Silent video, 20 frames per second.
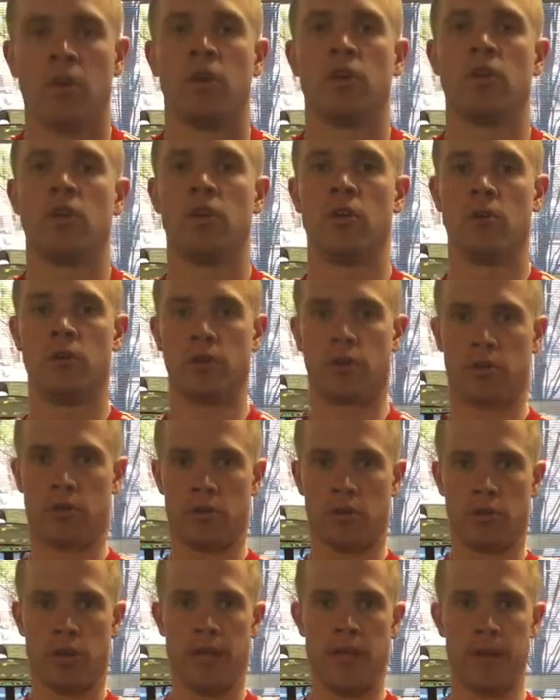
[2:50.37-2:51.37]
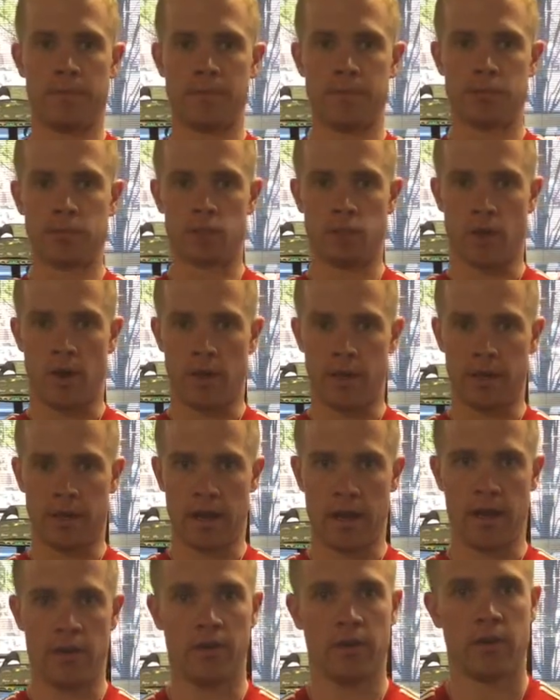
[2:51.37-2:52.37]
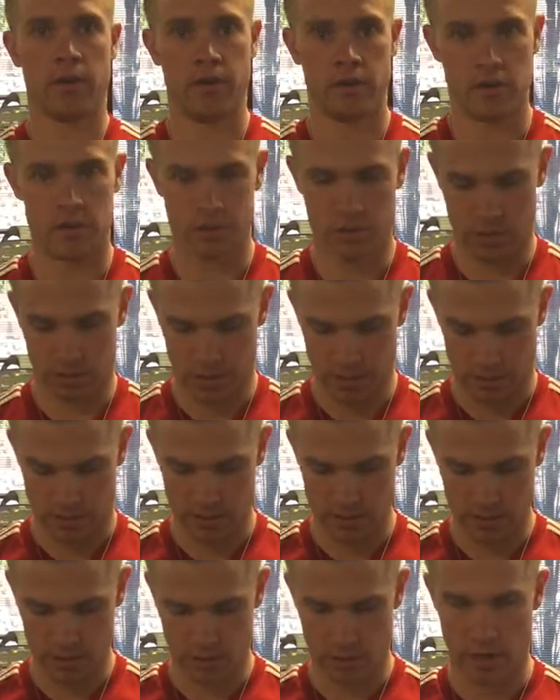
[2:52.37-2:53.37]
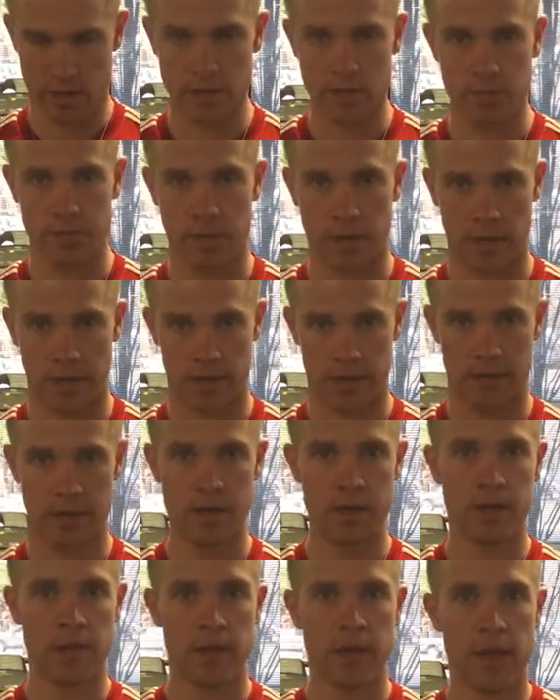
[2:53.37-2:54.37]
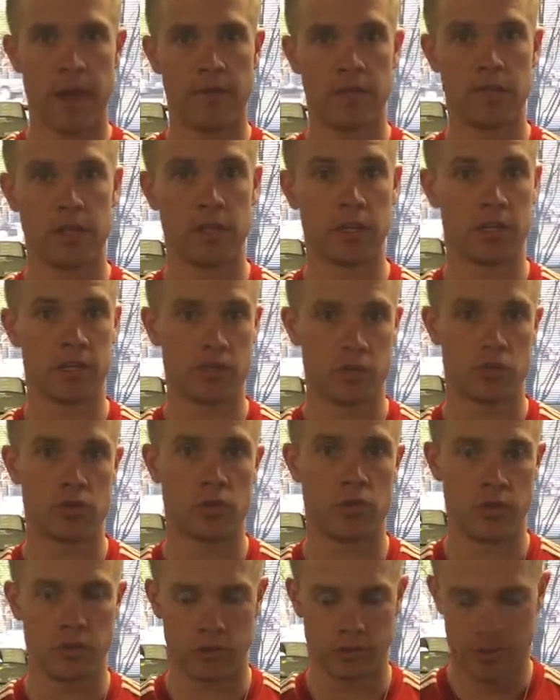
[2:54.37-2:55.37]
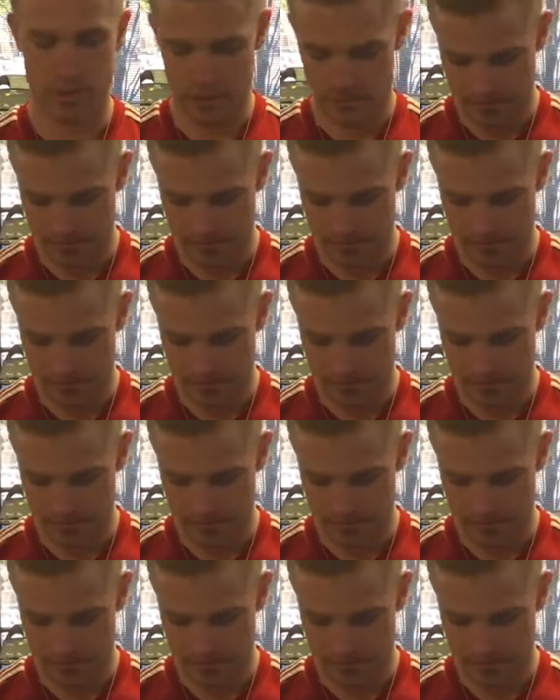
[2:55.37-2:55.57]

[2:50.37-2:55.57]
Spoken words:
You don't want your hips swaying out. Just nice straight spine, everything controlled.